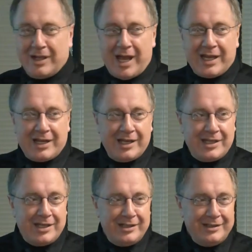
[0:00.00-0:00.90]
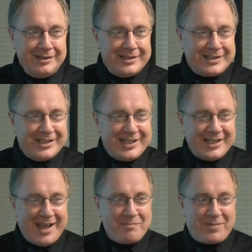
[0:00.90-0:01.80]
Like Anil
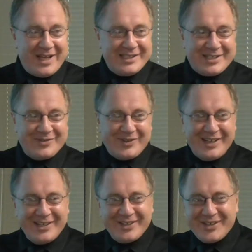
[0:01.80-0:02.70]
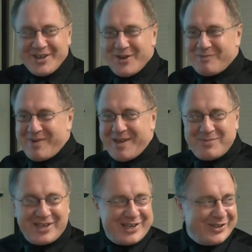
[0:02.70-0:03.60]
sitting there pensively.
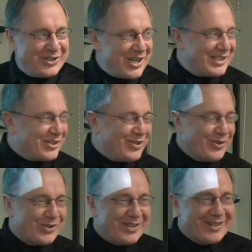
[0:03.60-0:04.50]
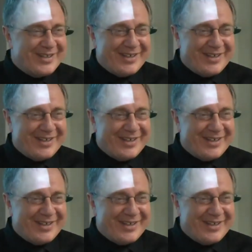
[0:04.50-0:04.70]
Maybe he'll just do it.